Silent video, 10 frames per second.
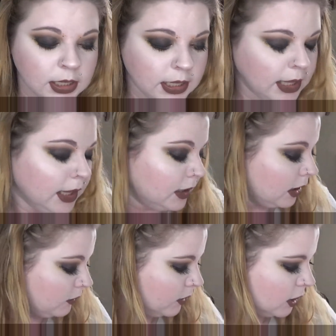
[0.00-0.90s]
And
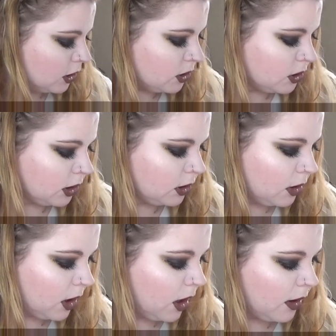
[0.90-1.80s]
I finished it
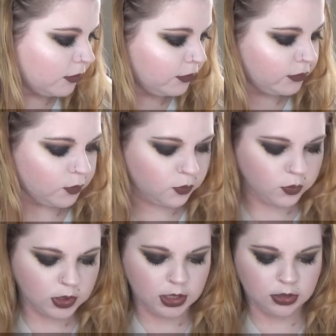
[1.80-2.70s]
off
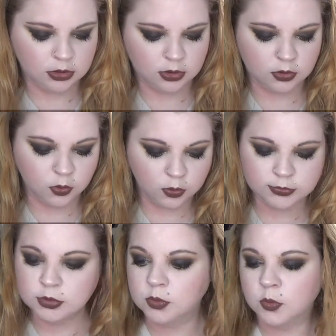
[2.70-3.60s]
with
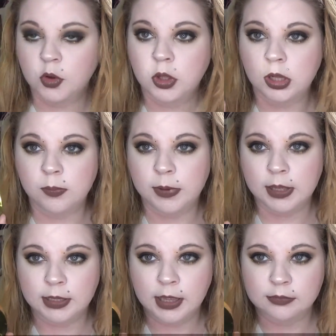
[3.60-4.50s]
Gold Skool
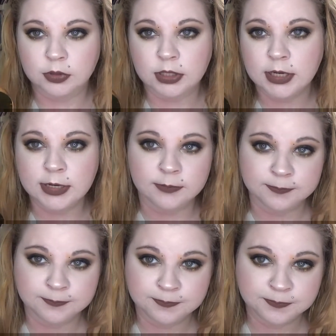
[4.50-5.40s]
by Kat Von D.
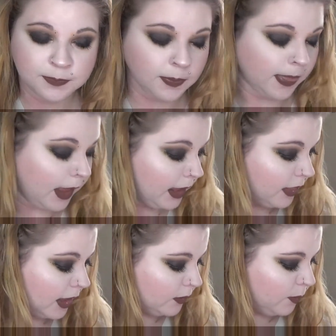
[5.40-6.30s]

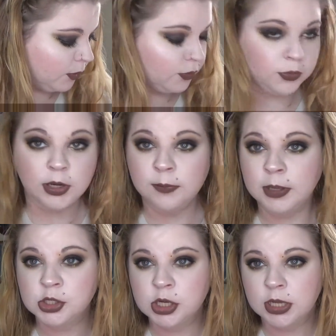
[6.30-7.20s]
And that's pretty
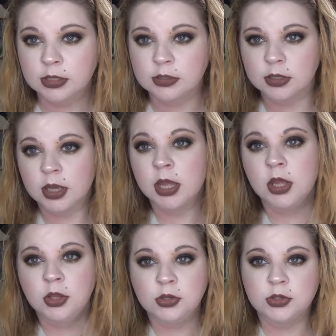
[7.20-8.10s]
much it.
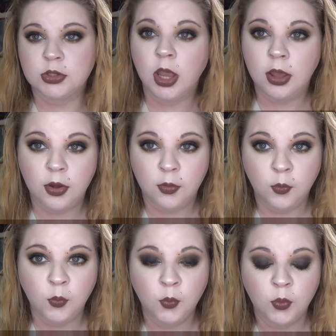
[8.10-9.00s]

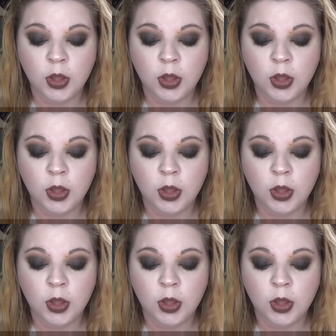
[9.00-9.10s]
So,